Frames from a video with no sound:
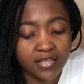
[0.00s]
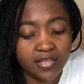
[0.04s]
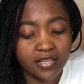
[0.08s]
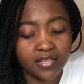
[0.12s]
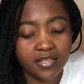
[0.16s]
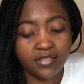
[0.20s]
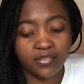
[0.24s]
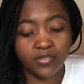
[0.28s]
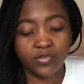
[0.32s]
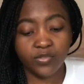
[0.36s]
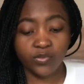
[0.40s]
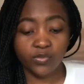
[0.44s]

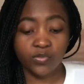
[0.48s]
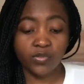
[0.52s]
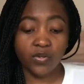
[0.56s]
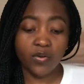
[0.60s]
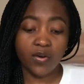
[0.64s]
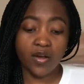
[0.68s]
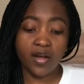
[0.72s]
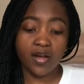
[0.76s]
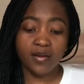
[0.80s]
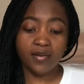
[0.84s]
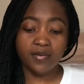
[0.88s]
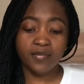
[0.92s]
So
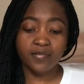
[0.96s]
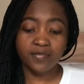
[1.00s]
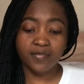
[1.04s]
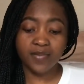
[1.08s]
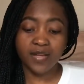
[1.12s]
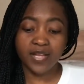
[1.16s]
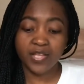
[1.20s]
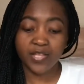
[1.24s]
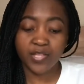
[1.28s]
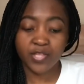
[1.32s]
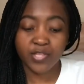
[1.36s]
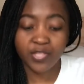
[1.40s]

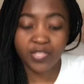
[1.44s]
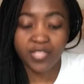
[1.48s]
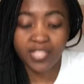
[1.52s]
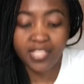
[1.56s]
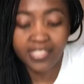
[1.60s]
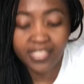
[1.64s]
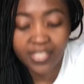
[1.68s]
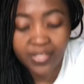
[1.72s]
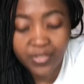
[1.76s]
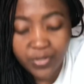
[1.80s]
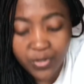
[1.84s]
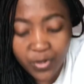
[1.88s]
these
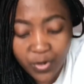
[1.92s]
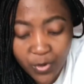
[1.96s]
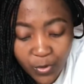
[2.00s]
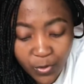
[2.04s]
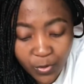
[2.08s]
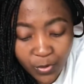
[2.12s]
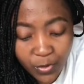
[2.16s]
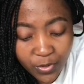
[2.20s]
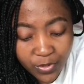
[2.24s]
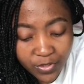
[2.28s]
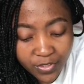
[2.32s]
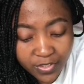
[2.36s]
are
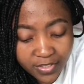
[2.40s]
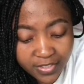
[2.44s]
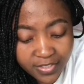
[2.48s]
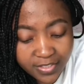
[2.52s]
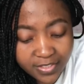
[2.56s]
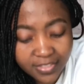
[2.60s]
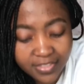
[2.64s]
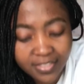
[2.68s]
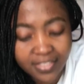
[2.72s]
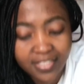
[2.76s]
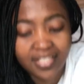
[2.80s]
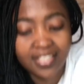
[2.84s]

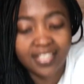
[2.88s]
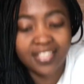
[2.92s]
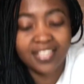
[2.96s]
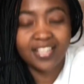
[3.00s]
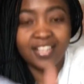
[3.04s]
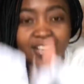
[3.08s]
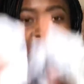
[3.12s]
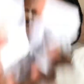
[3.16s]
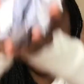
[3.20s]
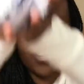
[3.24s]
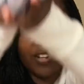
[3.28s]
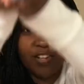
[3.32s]

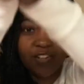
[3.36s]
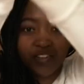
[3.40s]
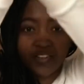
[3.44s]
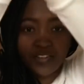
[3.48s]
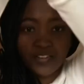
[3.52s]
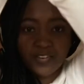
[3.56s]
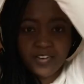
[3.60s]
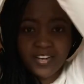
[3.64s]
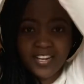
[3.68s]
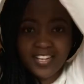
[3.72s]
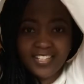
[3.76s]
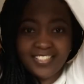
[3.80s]
all the
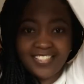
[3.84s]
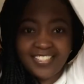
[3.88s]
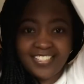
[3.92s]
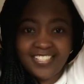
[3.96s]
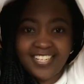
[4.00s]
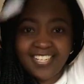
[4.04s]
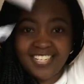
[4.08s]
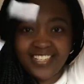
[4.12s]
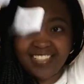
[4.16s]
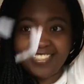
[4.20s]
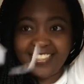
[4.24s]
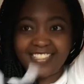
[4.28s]

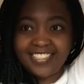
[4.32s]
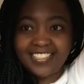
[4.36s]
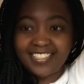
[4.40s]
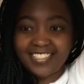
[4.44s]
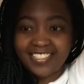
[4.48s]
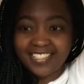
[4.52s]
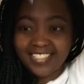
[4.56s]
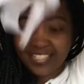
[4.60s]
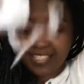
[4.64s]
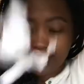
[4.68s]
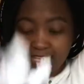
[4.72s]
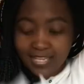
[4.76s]
questions
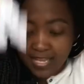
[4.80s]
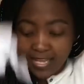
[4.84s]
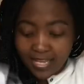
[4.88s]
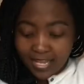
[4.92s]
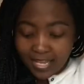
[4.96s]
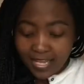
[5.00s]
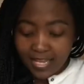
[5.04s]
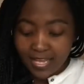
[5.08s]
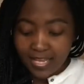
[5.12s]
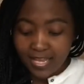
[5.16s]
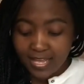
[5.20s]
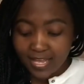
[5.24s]

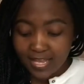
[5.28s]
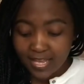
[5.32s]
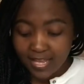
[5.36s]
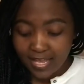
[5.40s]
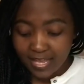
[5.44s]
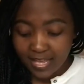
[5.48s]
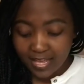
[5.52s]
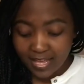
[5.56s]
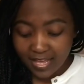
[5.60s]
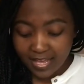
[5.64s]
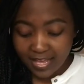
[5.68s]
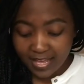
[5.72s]

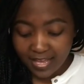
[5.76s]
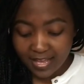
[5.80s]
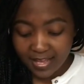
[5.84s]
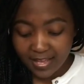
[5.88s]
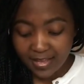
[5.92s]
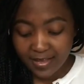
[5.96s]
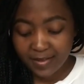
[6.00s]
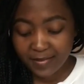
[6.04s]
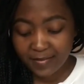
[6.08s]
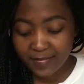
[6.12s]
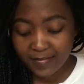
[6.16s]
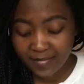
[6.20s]

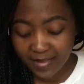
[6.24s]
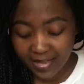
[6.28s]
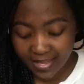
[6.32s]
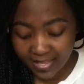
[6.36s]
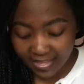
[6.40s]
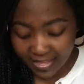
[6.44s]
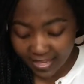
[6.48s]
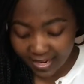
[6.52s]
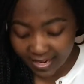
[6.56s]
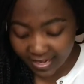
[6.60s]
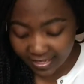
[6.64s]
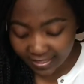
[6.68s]

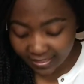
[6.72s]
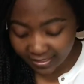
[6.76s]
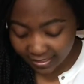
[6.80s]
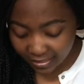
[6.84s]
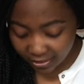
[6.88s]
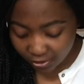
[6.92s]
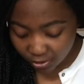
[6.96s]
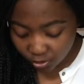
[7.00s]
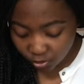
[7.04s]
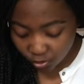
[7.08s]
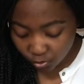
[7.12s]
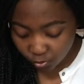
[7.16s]
that I did
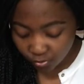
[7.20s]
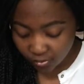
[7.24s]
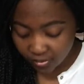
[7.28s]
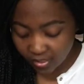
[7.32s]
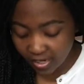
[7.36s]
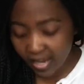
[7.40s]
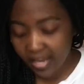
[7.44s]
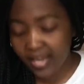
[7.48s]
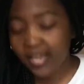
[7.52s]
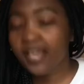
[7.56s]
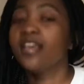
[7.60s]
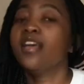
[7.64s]

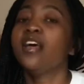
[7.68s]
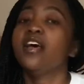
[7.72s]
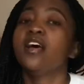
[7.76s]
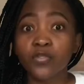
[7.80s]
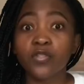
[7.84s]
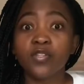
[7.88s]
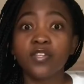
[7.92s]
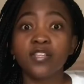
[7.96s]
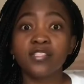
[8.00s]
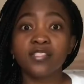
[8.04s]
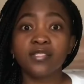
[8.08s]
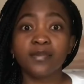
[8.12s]
today. So
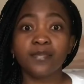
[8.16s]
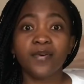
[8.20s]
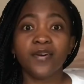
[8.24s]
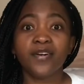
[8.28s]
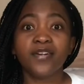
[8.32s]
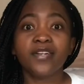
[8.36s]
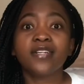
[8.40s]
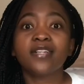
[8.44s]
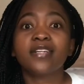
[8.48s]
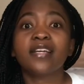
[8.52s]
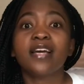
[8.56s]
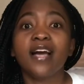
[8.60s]
that's about
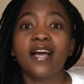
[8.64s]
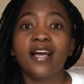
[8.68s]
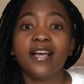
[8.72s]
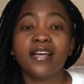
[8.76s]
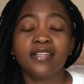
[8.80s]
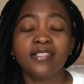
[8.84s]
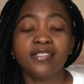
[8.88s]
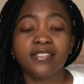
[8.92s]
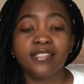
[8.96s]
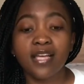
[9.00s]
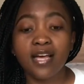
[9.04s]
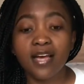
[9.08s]
it,
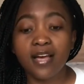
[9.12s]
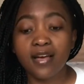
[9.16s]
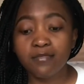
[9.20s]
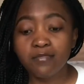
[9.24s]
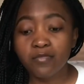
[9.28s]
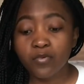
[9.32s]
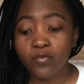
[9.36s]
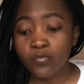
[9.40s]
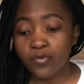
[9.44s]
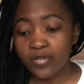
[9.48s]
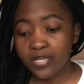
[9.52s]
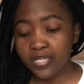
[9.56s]
guys.
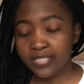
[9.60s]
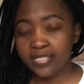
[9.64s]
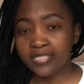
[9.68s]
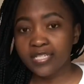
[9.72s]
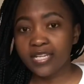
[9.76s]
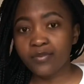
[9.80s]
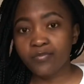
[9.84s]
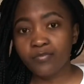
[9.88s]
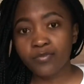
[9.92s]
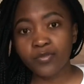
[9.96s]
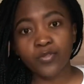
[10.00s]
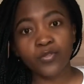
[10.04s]
We are
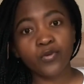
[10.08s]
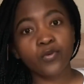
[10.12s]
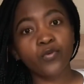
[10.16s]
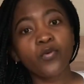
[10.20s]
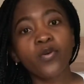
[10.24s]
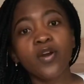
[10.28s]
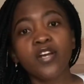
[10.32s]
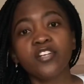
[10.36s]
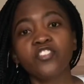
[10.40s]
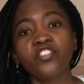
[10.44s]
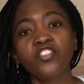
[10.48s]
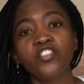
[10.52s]
done with the
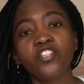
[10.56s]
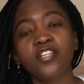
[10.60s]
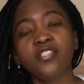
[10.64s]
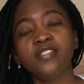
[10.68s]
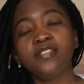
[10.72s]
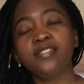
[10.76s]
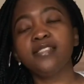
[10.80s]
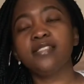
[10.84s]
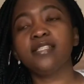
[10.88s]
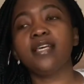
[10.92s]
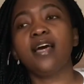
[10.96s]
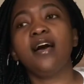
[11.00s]

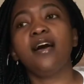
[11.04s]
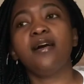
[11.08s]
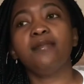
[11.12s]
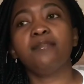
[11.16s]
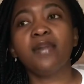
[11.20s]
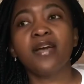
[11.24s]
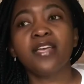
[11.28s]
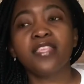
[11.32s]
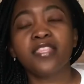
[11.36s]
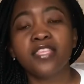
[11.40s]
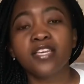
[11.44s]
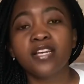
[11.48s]
questions.
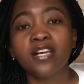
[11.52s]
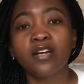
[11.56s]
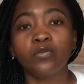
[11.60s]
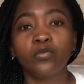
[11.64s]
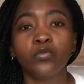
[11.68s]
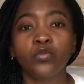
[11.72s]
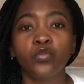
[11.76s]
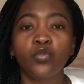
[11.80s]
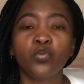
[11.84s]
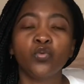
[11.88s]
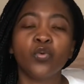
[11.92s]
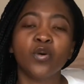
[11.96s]
I think I'll
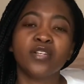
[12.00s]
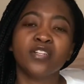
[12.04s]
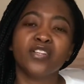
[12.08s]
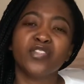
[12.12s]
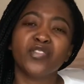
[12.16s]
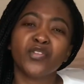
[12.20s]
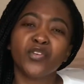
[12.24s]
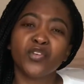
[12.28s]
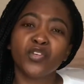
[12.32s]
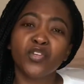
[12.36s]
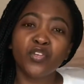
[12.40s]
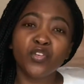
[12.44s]
do
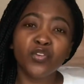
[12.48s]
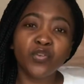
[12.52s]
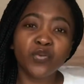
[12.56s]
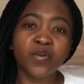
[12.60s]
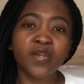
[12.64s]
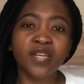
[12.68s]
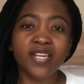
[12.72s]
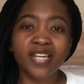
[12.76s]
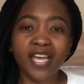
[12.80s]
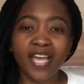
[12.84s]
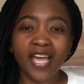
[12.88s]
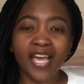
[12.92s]
another
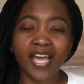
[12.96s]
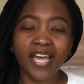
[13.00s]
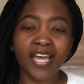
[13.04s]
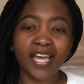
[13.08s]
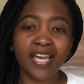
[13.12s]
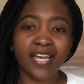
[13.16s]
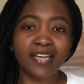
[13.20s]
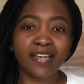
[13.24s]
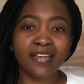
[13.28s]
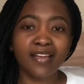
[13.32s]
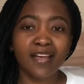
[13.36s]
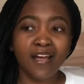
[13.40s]

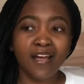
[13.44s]
Q&A